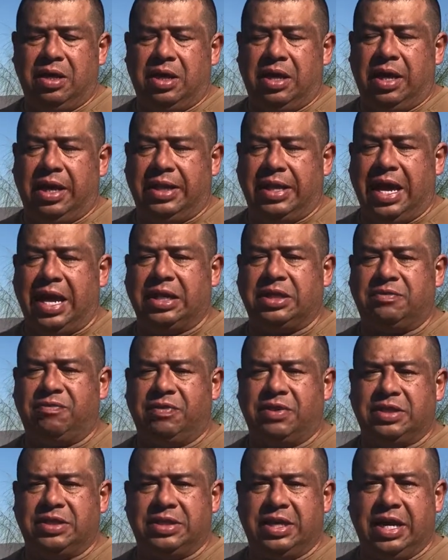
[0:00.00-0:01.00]
And that's for
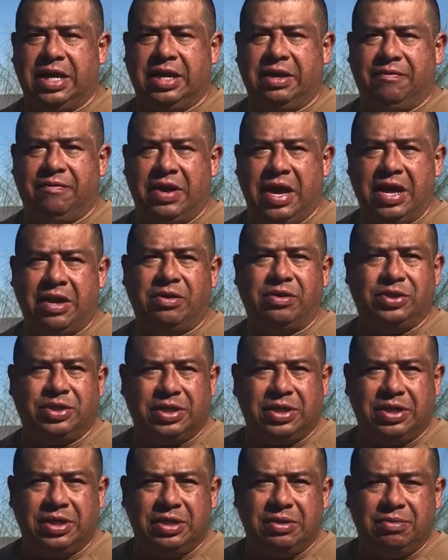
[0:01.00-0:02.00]
the sake of energy,
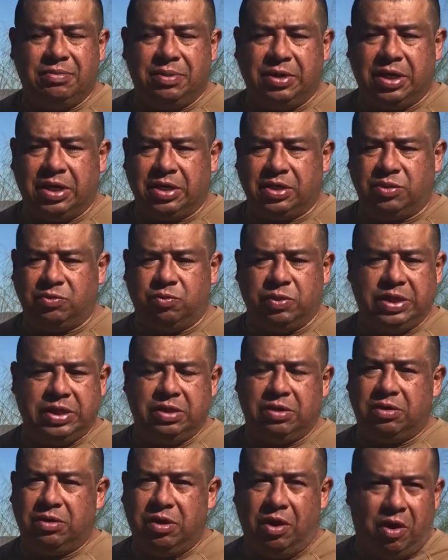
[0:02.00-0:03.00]
because
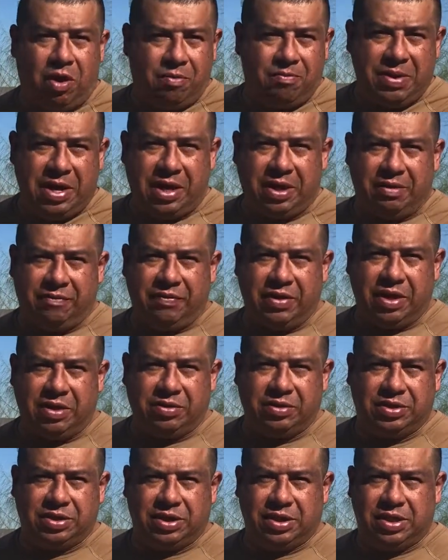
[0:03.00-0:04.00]
we're all made of
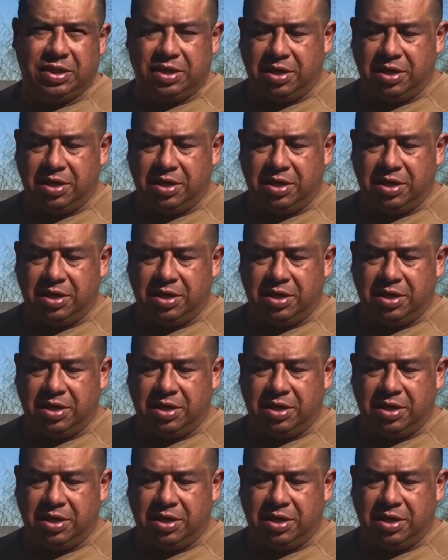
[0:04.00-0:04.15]
energy.